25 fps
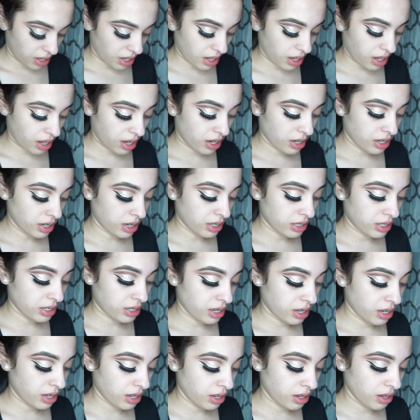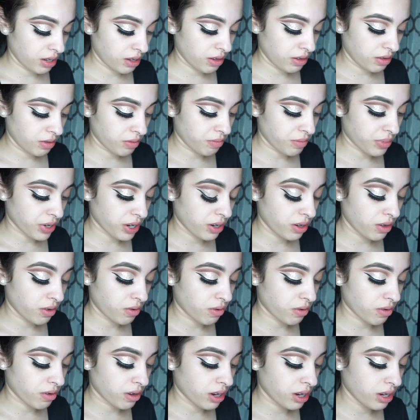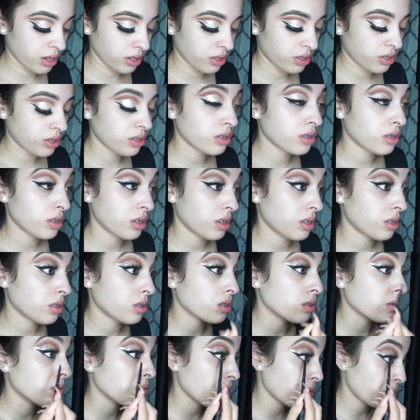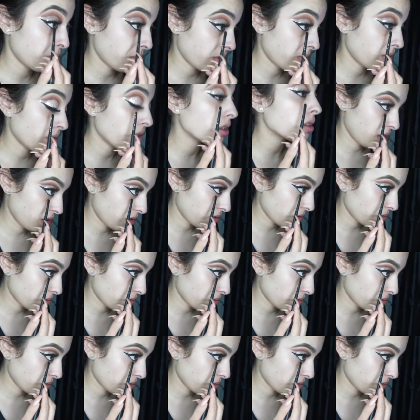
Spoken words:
and take burnt orange and just swipe it right in.